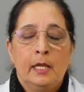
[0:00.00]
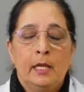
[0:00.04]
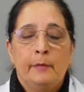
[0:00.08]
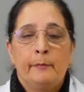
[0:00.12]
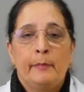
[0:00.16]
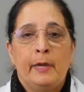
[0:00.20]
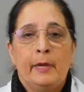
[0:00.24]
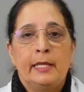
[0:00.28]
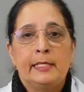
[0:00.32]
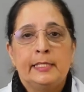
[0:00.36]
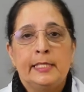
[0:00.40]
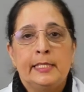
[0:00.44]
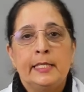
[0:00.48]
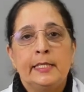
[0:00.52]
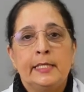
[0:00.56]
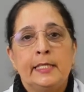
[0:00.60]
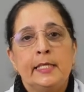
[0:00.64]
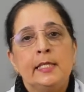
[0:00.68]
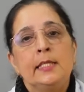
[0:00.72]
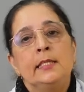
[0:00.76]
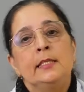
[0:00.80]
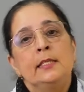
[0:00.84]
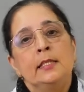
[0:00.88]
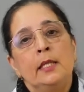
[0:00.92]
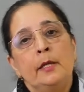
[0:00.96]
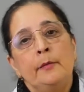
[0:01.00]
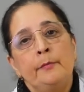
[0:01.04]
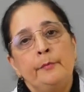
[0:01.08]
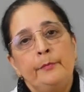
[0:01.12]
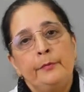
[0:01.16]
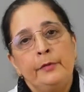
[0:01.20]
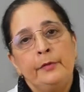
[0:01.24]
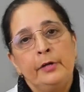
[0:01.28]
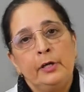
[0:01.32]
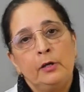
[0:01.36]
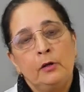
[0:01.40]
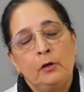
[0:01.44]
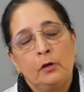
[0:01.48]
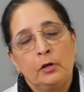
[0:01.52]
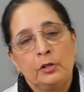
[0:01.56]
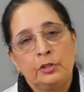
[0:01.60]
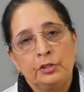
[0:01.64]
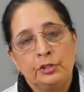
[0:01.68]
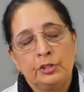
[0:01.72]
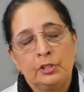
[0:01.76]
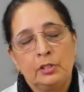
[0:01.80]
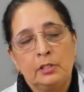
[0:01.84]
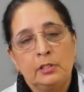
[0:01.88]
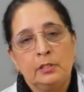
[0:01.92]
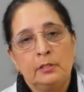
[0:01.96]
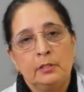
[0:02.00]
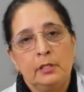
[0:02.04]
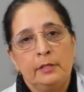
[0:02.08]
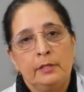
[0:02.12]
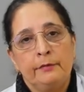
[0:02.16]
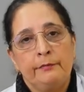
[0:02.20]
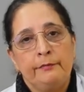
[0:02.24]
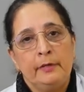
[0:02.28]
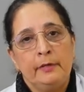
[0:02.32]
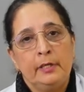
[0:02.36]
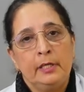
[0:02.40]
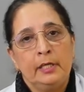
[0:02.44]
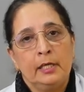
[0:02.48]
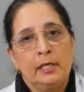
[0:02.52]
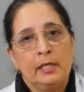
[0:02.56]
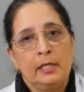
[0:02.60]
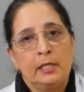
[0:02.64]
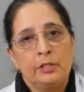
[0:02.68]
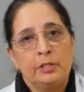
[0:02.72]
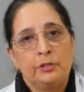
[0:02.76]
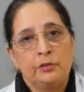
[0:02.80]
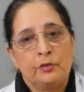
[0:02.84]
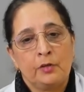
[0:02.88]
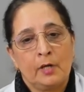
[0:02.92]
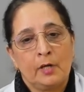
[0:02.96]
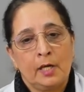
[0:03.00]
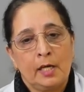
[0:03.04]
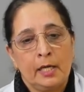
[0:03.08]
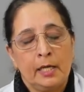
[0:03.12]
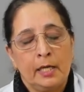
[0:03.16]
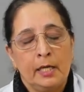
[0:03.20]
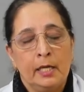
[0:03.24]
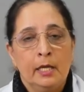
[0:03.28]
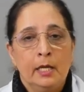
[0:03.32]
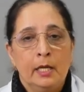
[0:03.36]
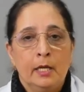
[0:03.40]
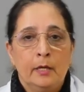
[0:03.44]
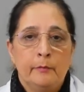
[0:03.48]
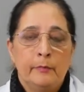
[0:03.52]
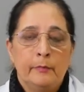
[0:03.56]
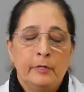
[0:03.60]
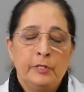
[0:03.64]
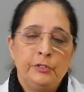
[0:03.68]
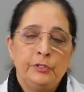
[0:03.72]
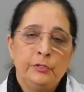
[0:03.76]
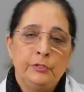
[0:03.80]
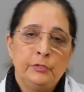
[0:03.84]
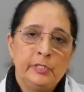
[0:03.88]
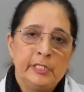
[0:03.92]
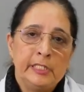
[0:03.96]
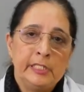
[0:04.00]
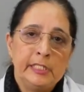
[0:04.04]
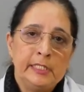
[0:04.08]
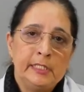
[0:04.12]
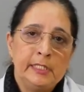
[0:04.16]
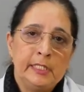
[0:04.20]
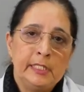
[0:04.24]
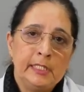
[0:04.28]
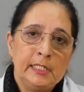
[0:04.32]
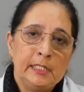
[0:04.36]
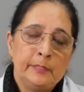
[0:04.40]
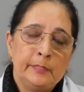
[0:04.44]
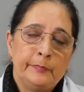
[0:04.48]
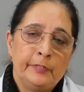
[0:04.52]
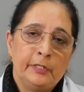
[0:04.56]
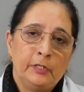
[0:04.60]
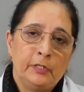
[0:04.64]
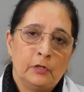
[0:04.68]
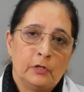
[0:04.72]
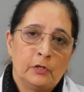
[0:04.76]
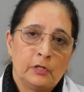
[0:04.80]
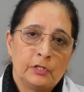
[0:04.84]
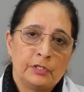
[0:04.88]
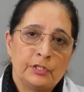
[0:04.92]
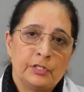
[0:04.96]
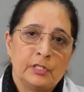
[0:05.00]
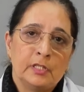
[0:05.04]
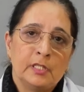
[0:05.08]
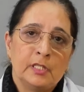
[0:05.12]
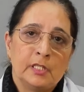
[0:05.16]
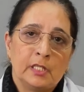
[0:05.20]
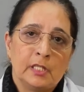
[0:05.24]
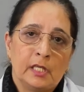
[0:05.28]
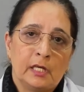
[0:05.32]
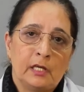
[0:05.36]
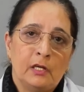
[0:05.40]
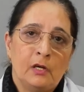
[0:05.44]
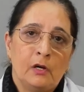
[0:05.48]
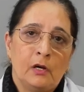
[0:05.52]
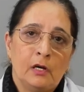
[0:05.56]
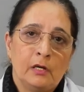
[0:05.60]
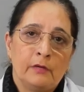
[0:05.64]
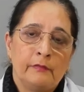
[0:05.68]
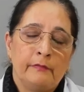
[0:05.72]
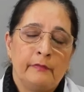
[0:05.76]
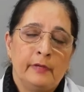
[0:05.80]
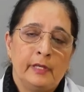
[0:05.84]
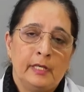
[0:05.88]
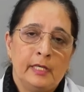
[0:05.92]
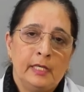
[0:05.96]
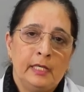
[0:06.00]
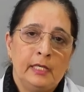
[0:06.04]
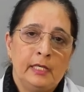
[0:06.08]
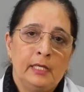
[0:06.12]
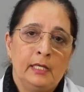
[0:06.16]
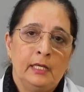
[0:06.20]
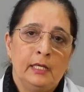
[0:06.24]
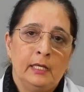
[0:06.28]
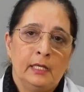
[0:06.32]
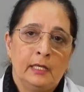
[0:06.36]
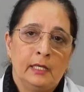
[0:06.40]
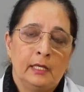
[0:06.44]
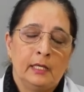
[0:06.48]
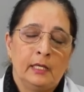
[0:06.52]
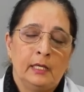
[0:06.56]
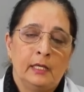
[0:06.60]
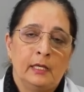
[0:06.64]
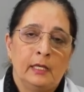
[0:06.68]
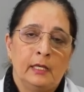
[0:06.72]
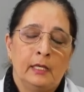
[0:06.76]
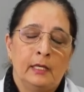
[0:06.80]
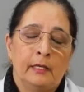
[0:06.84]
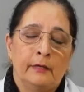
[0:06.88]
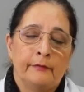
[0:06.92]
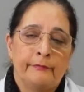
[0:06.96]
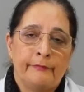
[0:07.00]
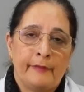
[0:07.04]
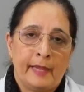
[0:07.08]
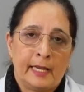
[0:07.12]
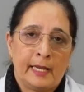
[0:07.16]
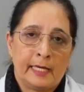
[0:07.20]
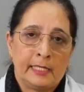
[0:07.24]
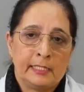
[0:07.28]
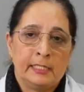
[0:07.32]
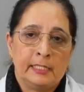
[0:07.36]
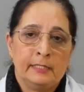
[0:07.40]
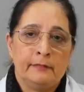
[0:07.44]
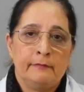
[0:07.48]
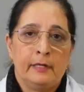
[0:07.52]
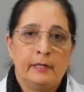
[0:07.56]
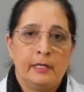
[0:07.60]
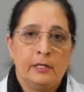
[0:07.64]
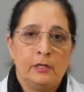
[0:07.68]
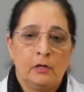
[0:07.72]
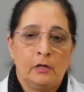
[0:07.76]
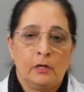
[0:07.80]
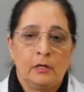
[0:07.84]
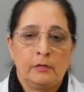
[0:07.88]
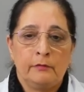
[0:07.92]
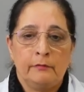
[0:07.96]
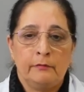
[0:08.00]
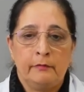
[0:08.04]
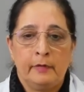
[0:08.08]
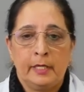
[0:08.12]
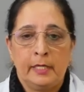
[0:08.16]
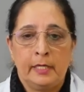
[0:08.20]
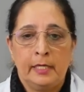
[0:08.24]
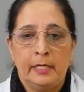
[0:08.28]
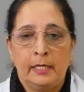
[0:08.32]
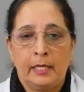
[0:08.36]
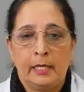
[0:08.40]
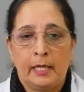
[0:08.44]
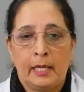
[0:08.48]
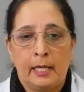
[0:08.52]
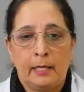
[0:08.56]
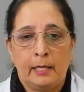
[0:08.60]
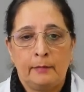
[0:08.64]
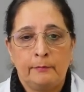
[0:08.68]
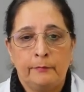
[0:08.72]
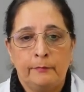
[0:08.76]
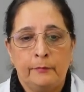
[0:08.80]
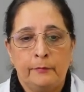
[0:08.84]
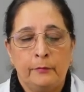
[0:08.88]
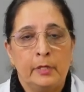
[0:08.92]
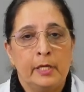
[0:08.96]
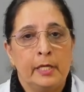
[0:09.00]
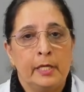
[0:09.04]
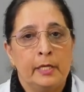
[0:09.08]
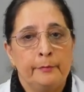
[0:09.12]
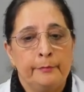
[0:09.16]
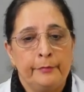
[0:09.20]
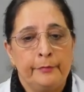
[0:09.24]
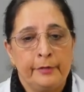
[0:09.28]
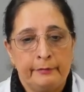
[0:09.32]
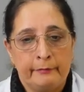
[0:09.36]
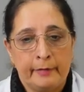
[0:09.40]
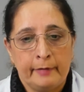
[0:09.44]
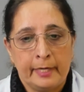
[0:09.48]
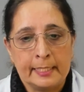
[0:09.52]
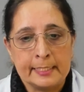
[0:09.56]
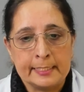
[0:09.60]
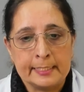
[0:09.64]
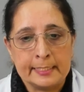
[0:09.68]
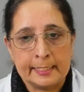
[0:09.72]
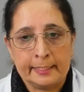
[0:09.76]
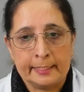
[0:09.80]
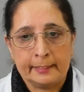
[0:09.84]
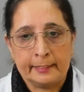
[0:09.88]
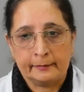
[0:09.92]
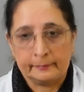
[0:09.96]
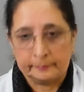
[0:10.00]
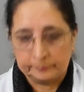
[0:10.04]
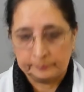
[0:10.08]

by taking some precautions if we can try, but usually these precautions are not very effective and not very helpful in preventing.